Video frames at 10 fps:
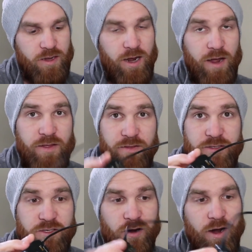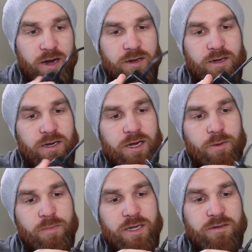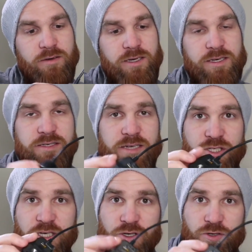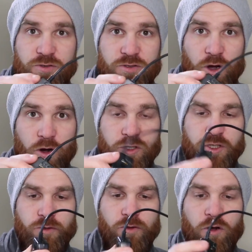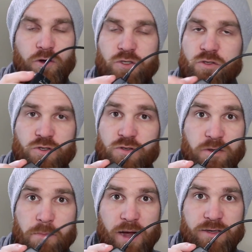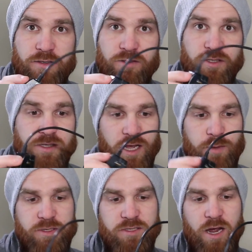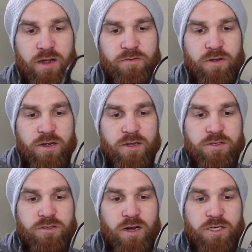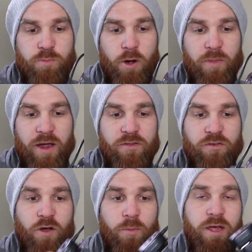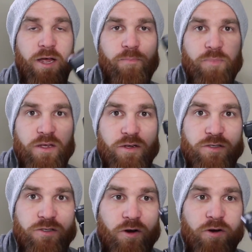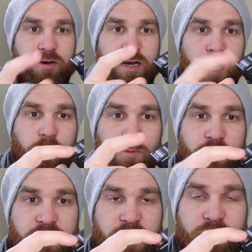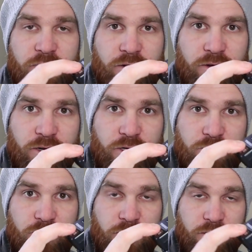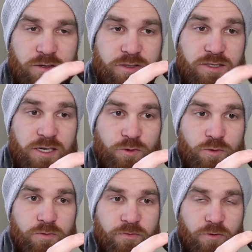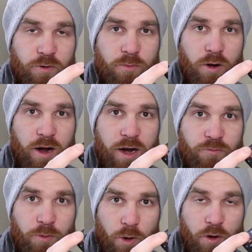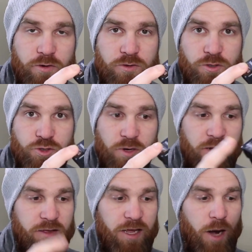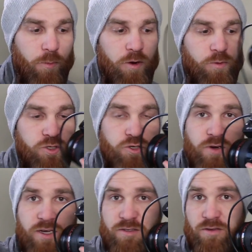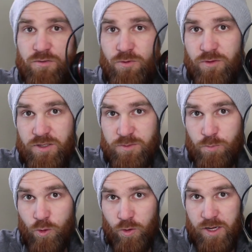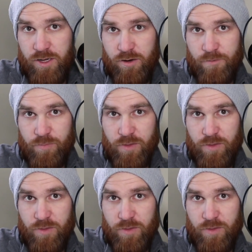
And then this guy, it doesn't actually use the hot shoe. The hot shoe is just to mount it, just to keep it safe. So I just pop that in the top there. So now I'm receiving a signal from my remote to trigger the camera, which triggers it through this port here.